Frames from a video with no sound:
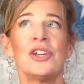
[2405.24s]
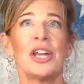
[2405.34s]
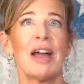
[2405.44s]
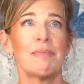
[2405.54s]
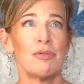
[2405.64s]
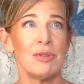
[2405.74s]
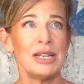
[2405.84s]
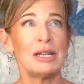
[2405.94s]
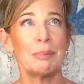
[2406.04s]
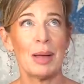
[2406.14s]
you're going to have
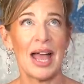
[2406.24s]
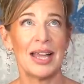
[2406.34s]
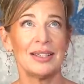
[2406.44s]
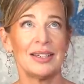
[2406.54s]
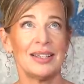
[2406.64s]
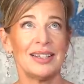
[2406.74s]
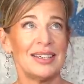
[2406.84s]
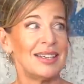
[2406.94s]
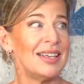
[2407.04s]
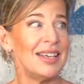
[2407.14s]
Marine Le Pen
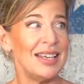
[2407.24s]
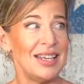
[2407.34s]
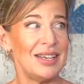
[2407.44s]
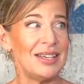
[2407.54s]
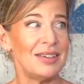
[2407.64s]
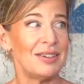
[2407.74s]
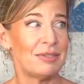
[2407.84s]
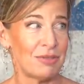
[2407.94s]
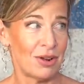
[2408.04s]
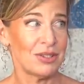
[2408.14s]
in
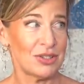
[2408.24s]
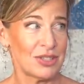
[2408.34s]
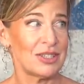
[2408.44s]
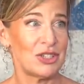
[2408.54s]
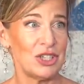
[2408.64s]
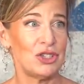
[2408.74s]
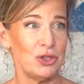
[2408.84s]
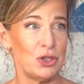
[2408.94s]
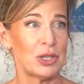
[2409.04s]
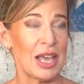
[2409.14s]
France. She's
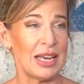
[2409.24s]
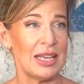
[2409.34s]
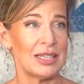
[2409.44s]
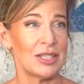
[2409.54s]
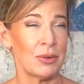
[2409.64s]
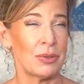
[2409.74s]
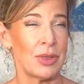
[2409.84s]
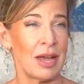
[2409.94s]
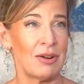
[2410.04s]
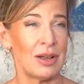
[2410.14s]
due to get in, so
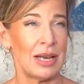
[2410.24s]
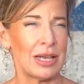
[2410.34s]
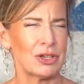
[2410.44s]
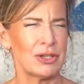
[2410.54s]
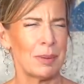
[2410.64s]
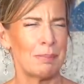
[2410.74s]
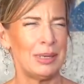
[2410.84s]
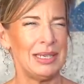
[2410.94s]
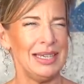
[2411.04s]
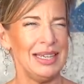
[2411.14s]
their elections, I
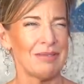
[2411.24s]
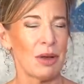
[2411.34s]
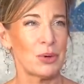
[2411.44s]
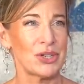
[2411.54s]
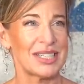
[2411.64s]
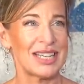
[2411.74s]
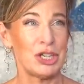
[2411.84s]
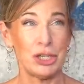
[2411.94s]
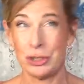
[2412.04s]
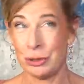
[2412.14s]
believe, I want to say
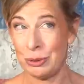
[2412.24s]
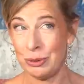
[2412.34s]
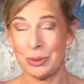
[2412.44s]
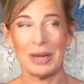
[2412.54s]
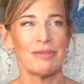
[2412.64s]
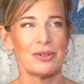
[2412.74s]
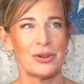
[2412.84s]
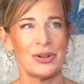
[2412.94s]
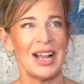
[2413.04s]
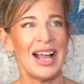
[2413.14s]
June
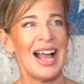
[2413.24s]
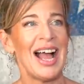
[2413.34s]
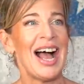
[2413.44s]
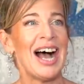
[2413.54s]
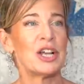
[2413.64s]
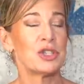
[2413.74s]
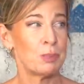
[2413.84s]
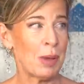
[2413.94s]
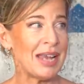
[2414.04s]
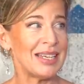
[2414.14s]
24. Mm. Uh,
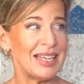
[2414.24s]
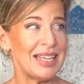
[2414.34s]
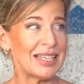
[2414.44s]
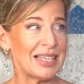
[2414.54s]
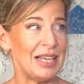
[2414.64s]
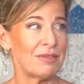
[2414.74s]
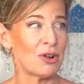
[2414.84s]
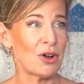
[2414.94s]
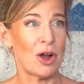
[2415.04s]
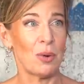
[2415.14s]
Spain and Italy have
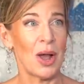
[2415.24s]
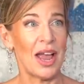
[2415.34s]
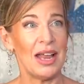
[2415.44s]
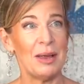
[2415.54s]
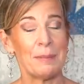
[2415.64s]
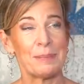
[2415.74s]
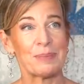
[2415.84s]
gone our way.